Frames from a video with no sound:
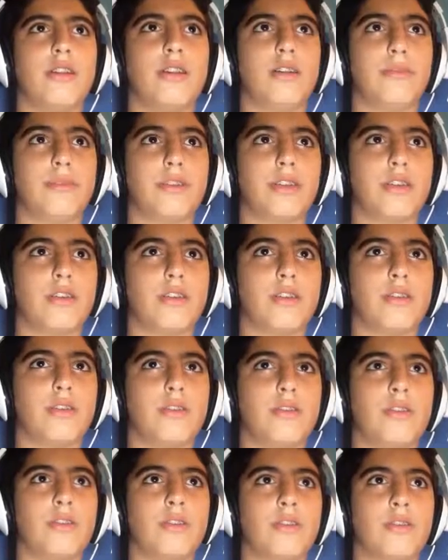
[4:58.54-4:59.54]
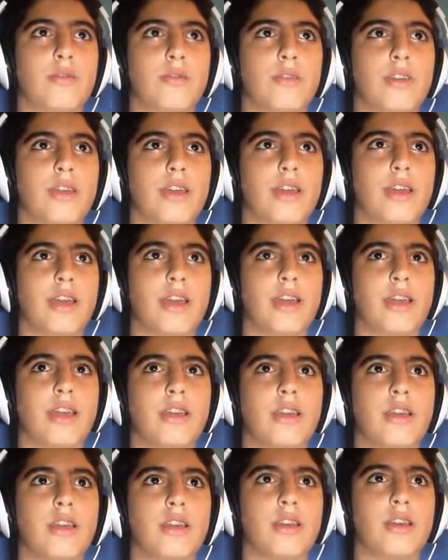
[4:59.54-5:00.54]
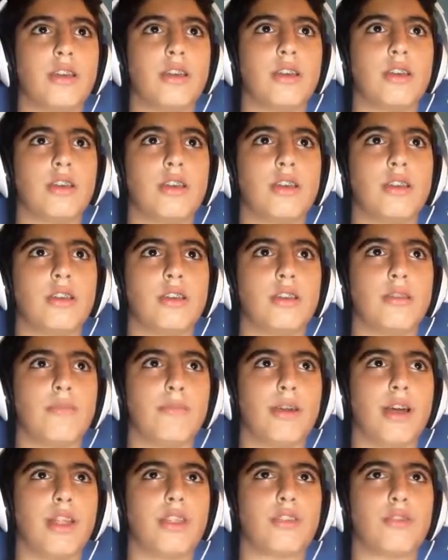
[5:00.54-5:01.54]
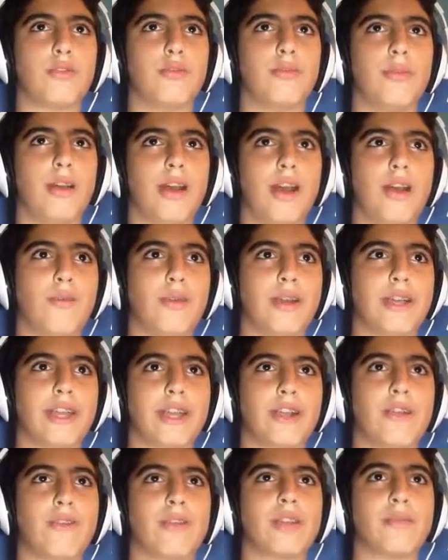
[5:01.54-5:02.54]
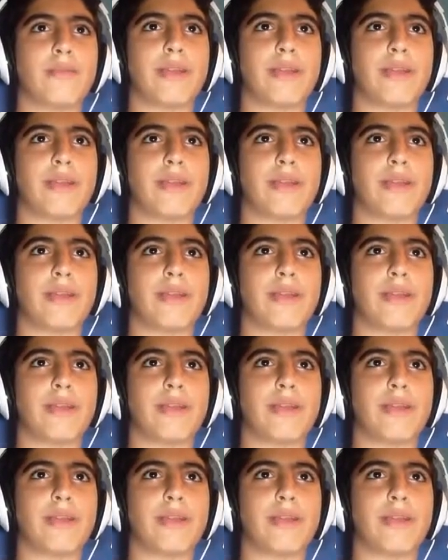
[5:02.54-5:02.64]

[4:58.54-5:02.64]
I'm gonna go, okay. Bathroom, I wanna go in the